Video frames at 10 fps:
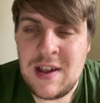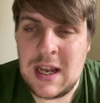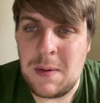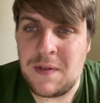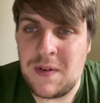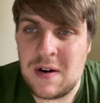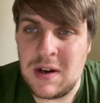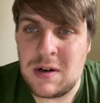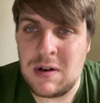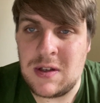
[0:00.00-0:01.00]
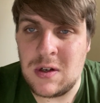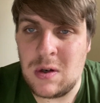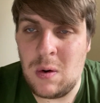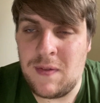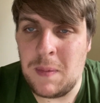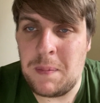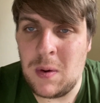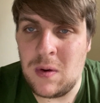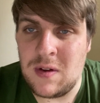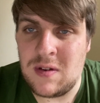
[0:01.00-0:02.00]
He was very critical of the
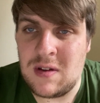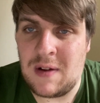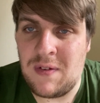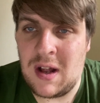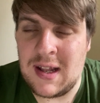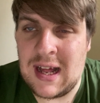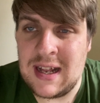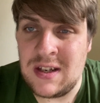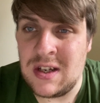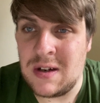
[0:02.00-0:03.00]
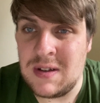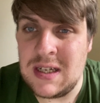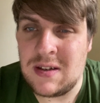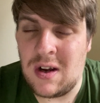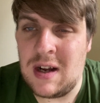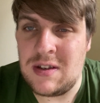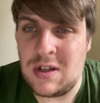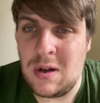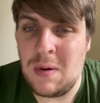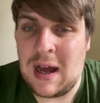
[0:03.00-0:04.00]
board and stuff like that. And these guys
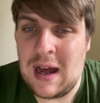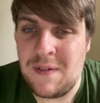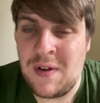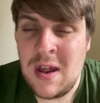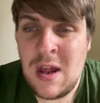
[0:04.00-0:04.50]
do have